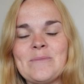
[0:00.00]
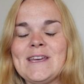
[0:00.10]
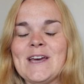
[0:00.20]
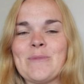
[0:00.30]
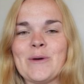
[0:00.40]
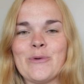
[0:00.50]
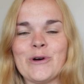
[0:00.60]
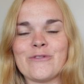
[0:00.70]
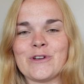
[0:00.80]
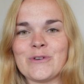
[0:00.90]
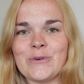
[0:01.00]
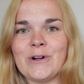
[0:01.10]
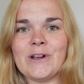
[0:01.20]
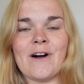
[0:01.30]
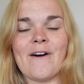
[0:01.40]
me and my boyfriend
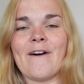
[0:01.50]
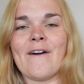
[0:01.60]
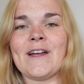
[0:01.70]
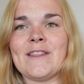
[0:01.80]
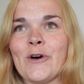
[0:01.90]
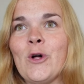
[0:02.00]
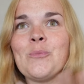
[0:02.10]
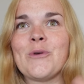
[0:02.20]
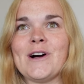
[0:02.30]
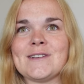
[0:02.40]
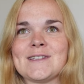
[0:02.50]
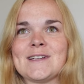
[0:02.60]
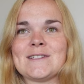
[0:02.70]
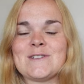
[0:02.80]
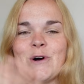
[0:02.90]
Roel are in the whole
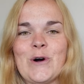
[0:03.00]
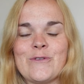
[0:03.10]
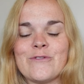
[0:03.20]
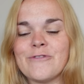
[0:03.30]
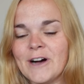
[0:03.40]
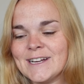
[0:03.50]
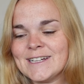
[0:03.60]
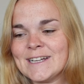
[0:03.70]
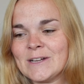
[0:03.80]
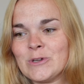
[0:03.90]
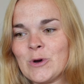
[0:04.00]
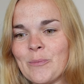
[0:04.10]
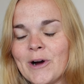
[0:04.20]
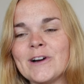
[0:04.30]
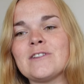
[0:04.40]
process of finding a new
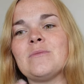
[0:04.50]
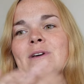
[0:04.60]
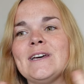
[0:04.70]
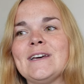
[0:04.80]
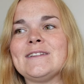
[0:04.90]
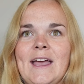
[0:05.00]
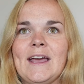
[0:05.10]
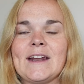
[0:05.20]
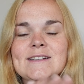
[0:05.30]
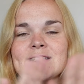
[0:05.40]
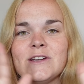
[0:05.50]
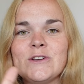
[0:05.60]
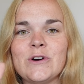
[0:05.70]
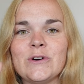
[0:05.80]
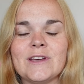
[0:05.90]
apartment, and as I
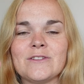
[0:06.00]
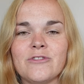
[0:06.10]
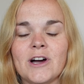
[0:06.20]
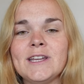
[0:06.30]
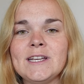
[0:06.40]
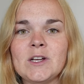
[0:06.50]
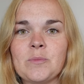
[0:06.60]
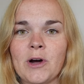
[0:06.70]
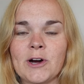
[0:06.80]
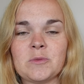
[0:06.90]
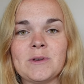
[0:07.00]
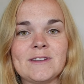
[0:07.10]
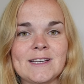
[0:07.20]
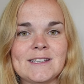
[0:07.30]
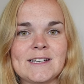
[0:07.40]
know that finding an apartment
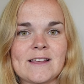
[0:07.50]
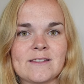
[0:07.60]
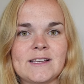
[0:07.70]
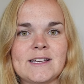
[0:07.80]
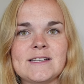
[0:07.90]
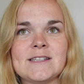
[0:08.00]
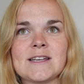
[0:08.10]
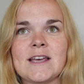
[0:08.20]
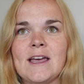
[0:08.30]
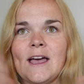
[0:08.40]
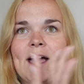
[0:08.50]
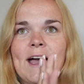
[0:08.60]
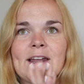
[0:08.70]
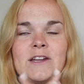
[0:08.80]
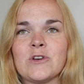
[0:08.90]
in the Netherlands
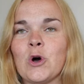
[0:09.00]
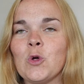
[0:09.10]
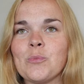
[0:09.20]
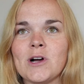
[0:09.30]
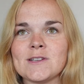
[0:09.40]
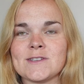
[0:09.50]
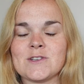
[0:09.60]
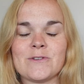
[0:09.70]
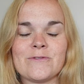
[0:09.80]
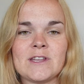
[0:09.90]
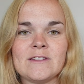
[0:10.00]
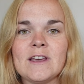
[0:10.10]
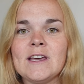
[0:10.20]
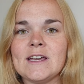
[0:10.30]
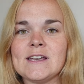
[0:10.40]
and the whole process of it
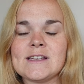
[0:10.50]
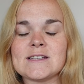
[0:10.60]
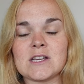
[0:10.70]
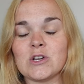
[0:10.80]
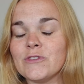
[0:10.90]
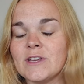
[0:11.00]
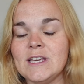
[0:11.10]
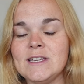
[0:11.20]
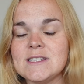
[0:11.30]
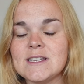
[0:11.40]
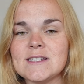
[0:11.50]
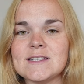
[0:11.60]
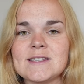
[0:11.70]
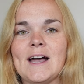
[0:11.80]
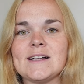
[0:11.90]
is not the
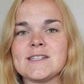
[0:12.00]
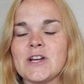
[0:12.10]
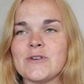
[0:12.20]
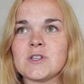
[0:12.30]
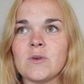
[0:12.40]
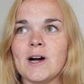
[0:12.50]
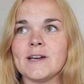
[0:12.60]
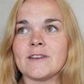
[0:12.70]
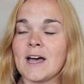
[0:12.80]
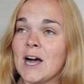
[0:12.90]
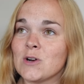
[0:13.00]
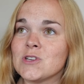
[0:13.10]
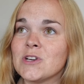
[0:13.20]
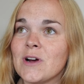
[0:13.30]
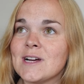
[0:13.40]
easiest, as there is quite a
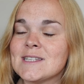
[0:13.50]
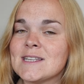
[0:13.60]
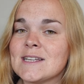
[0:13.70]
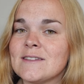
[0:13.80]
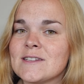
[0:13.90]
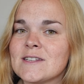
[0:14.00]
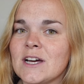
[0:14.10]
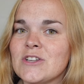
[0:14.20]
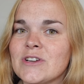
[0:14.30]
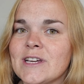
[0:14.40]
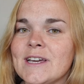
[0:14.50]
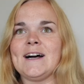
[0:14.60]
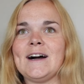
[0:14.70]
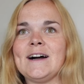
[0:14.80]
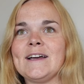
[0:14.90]
housing crisis in this country,
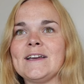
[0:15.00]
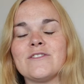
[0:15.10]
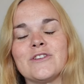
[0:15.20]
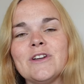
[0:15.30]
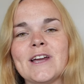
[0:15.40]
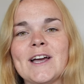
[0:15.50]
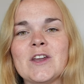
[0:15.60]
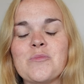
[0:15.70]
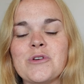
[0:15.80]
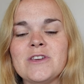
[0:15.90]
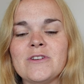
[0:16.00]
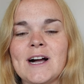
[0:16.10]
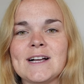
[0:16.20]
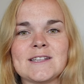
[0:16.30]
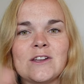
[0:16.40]
I thought I'd bring you
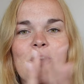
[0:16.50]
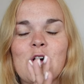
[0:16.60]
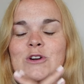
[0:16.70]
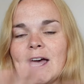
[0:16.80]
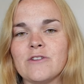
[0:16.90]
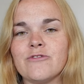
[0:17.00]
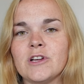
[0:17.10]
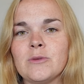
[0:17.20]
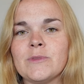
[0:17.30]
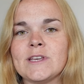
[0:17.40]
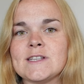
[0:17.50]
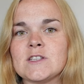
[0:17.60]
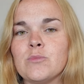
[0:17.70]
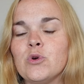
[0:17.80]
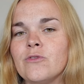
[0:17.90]
guys along and film
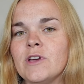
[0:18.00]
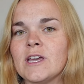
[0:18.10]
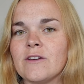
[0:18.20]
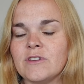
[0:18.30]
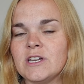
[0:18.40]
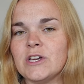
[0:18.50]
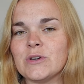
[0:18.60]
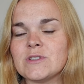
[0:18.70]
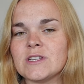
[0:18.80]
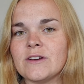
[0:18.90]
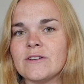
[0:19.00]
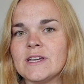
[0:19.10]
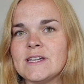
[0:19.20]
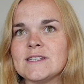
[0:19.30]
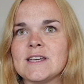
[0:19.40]
this moving video
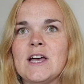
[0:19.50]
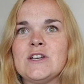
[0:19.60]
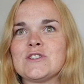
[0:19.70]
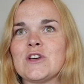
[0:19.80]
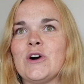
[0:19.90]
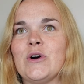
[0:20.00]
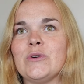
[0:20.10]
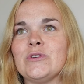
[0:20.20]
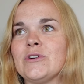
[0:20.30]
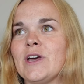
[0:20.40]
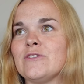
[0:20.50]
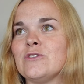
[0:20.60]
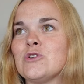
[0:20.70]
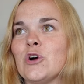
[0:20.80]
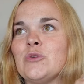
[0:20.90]
series, so you'll get to
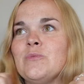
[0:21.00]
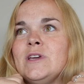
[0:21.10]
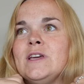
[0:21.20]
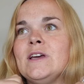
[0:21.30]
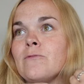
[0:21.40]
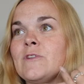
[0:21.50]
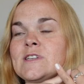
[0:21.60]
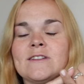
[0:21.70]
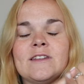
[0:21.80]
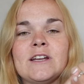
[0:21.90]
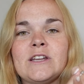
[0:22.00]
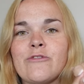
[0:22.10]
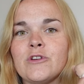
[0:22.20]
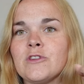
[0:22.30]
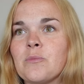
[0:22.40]
join me visiting
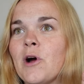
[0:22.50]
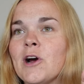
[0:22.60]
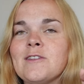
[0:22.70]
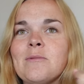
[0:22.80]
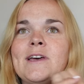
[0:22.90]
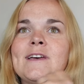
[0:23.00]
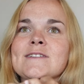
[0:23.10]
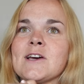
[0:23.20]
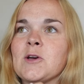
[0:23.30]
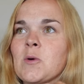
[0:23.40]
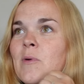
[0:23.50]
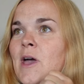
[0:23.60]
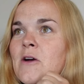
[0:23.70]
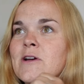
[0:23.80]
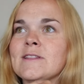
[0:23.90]
different apartments and
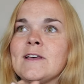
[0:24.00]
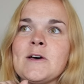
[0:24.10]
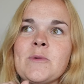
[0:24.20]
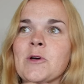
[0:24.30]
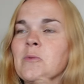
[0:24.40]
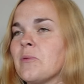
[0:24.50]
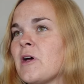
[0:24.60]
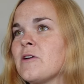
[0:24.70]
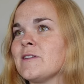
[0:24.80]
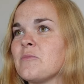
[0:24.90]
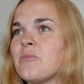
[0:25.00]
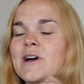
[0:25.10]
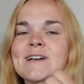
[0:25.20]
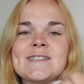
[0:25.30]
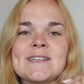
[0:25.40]
comparing them and comparing the
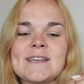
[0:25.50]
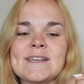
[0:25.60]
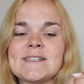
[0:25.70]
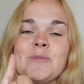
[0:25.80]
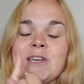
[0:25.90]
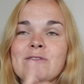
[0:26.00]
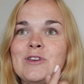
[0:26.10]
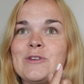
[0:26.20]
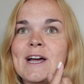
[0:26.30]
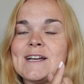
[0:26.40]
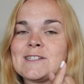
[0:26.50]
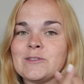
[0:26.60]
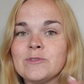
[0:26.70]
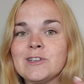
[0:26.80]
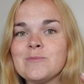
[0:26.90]
prices. I'll be giving you guys
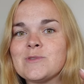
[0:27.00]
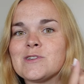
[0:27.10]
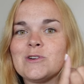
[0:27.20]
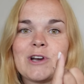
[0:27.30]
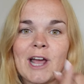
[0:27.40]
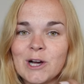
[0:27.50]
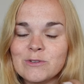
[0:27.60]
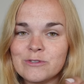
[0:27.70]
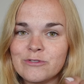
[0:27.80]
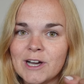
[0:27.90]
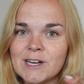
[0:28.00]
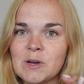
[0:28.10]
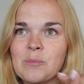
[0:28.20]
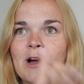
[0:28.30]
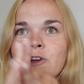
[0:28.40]
some tips on how to find an
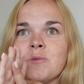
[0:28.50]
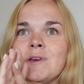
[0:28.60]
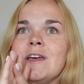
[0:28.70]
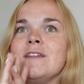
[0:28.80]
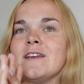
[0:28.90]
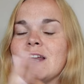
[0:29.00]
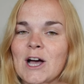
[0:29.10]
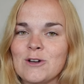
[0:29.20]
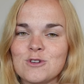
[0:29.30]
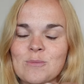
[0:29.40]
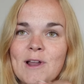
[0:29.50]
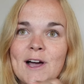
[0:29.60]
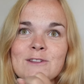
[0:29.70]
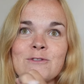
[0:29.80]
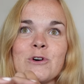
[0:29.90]
apartment and how to
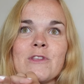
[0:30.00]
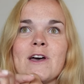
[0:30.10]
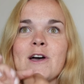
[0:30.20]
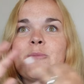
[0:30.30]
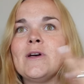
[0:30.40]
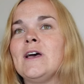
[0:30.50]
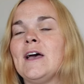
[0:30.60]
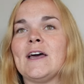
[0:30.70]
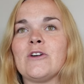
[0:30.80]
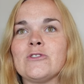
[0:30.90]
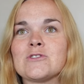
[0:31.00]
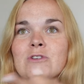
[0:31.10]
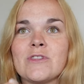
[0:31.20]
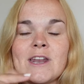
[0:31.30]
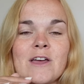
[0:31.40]
apply for them, and also
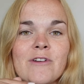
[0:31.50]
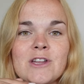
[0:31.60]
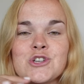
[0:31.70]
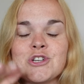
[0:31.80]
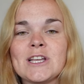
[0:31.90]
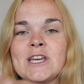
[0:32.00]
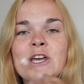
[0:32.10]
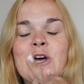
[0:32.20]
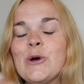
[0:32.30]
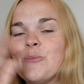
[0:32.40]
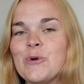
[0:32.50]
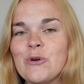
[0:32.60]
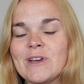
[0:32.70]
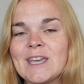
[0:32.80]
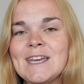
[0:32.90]
then eventually
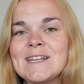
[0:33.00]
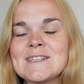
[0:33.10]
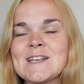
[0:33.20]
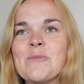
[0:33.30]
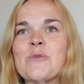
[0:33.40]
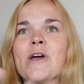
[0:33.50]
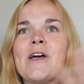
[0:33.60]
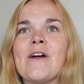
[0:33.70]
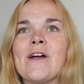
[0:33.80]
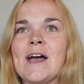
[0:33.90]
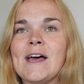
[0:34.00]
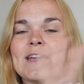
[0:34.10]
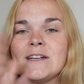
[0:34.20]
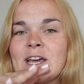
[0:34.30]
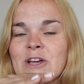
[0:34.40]
moving in somewhere
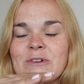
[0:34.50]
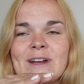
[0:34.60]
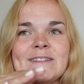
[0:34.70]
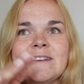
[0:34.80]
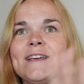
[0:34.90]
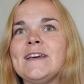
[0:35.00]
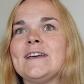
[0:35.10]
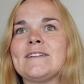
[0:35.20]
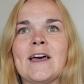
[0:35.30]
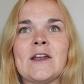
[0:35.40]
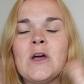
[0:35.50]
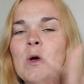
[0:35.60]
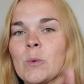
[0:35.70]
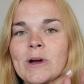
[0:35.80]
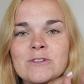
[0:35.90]
and decorating it and
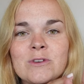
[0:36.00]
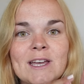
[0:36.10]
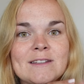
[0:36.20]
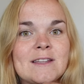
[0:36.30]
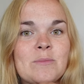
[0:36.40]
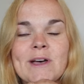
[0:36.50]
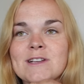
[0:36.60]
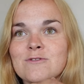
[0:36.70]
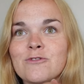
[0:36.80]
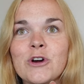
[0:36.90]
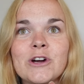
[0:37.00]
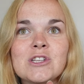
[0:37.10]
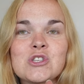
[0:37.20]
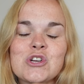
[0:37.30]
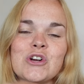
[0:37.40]
where to get the best
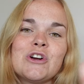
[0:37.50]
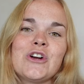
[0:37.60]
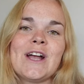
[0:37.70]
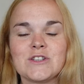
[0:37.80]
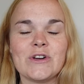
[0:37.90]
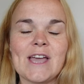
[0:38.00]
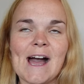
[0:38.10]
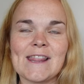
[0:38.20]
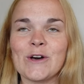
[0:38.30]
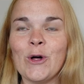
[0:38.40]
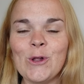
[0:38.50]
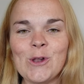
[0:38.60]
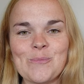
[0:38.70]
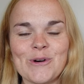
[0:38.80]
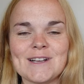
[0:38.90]
furniture. So yeah, the
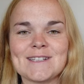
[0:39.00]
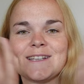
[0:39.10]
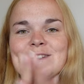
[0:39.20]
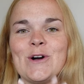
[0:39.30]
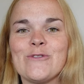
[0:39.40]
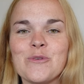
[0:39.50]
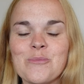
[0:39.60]
whole process of